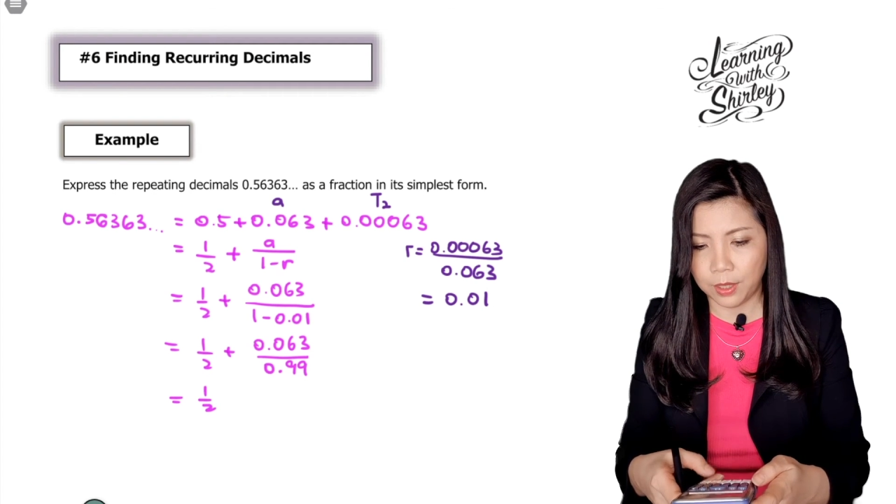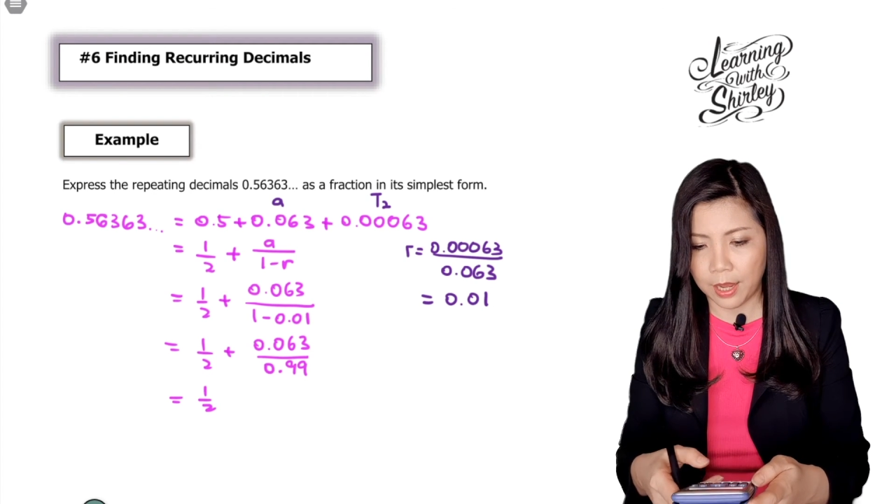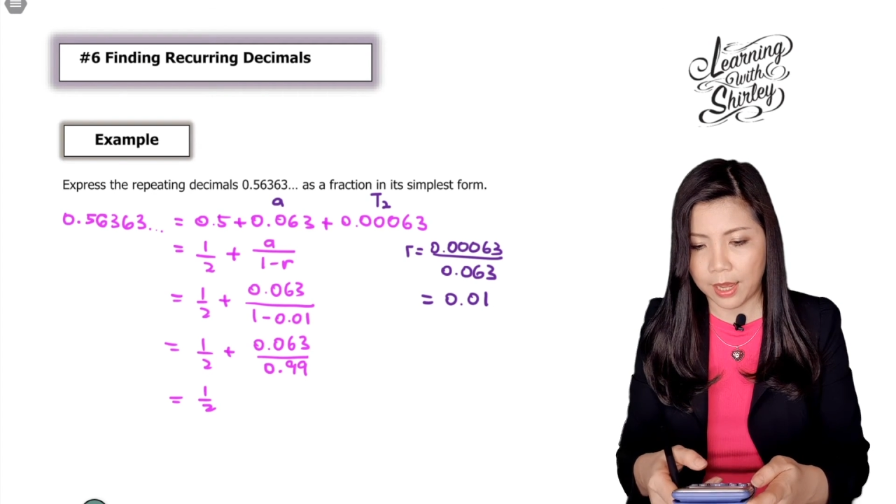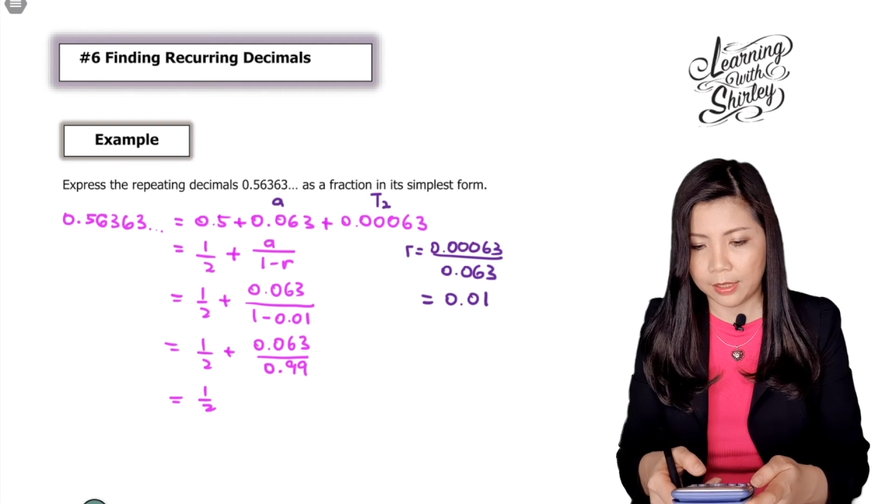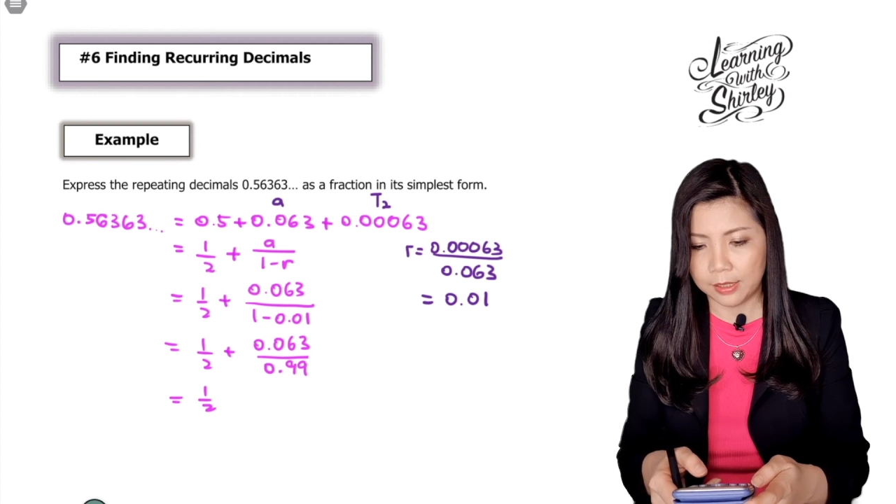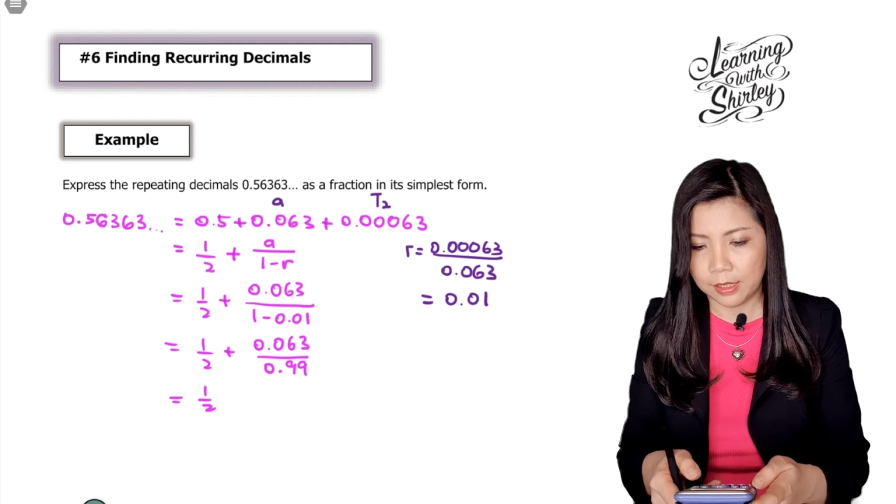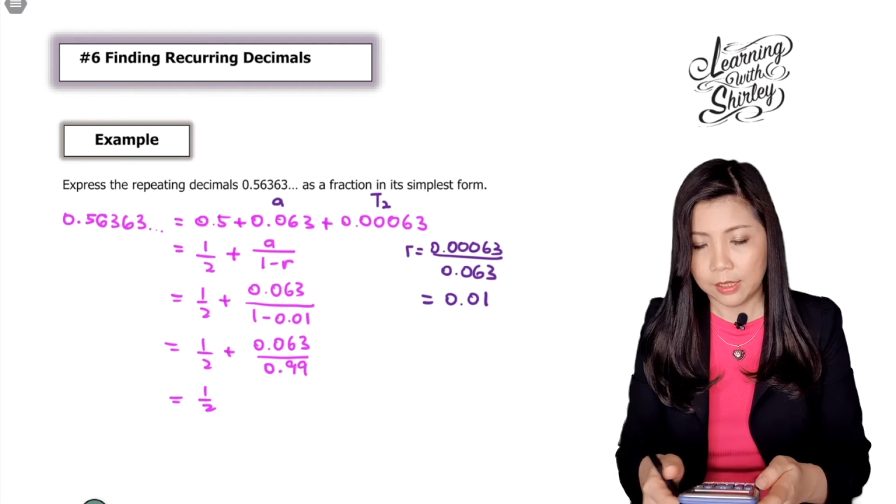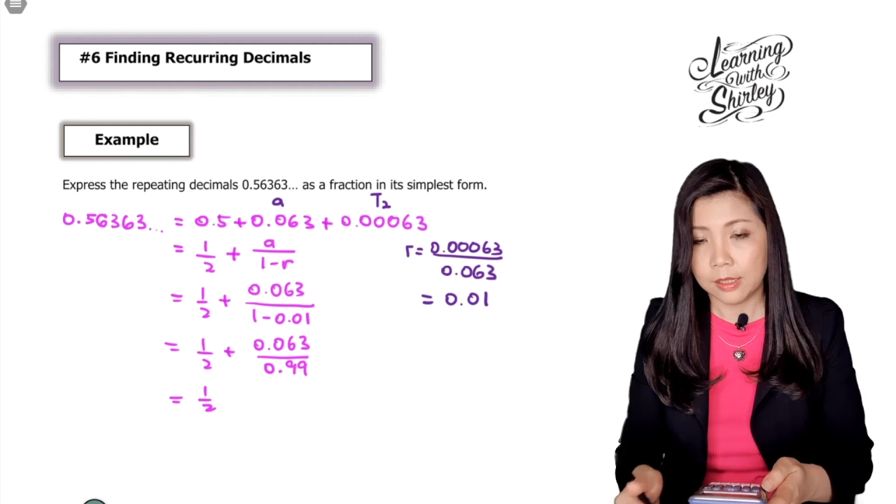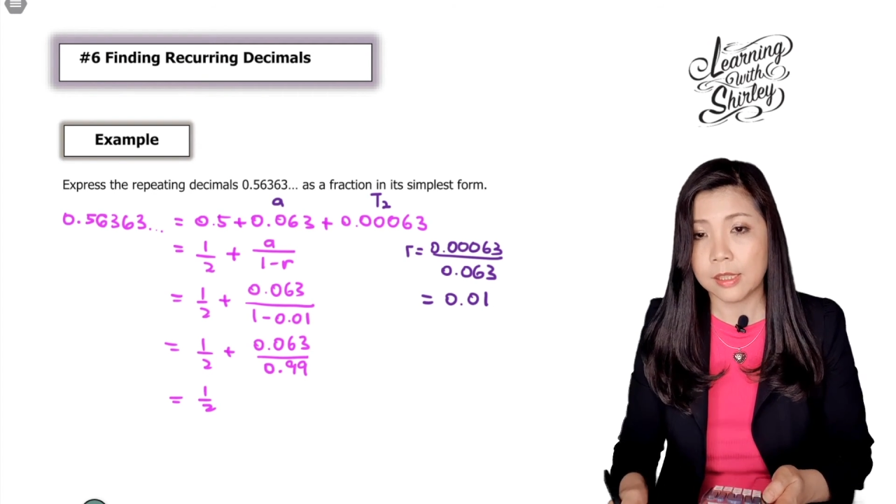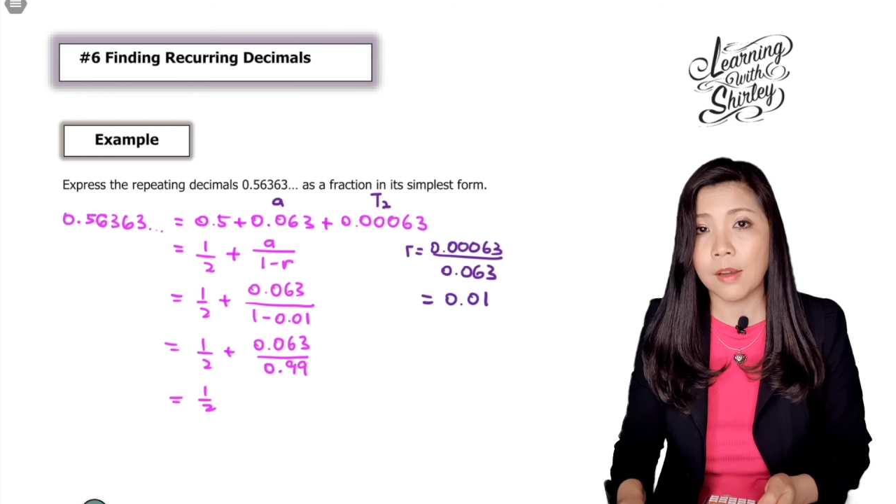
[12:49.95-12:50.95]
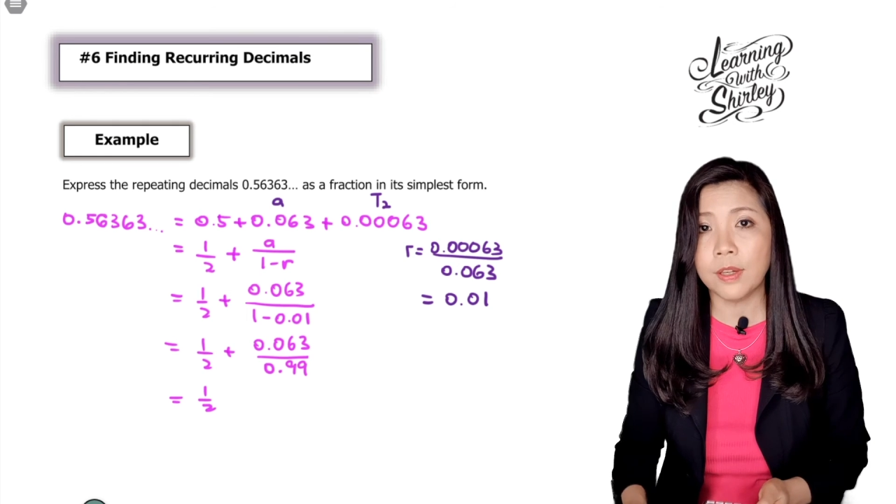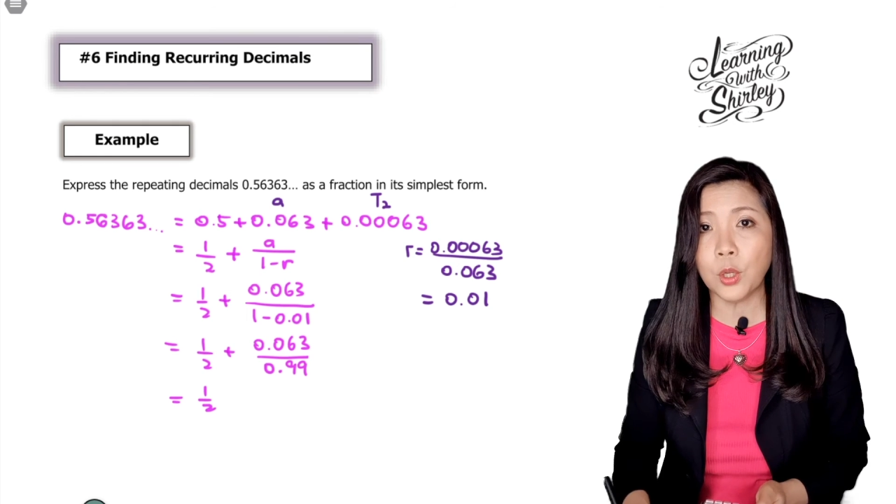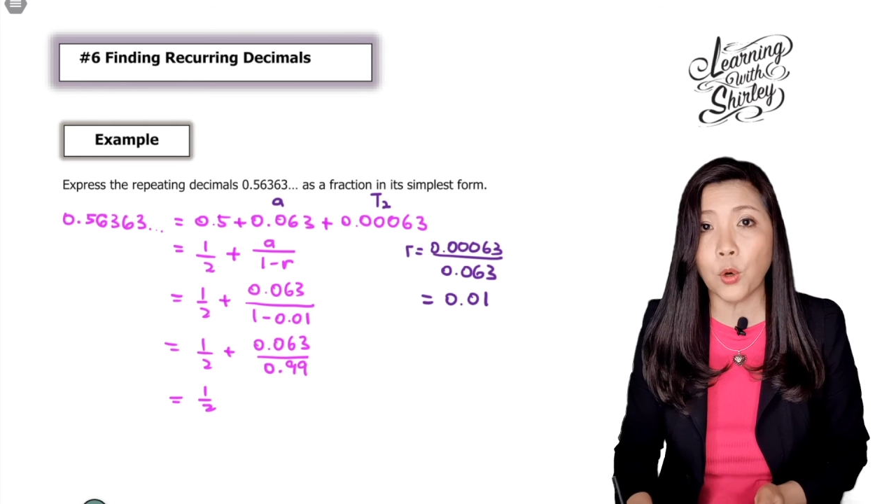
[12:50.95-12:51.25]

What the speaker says: we'll get 7